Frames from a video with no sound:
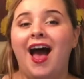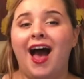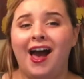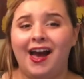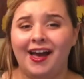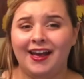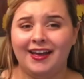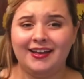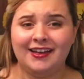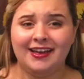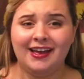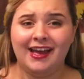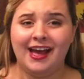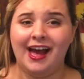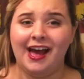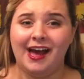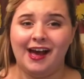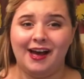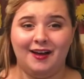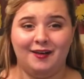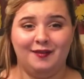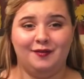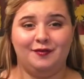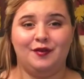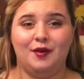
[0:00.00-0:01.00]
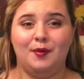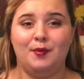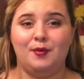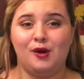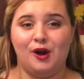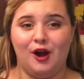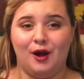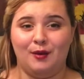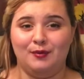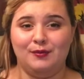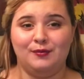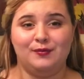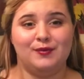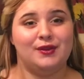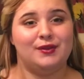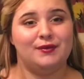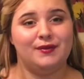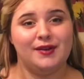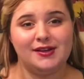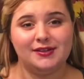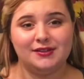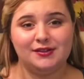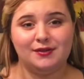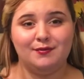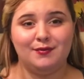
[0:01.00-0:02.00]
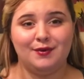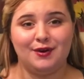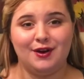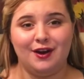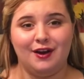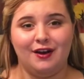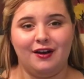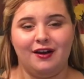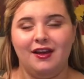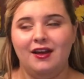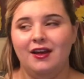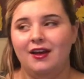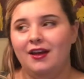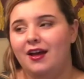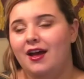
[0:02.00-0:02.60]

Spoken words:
I have a problem with razor burn,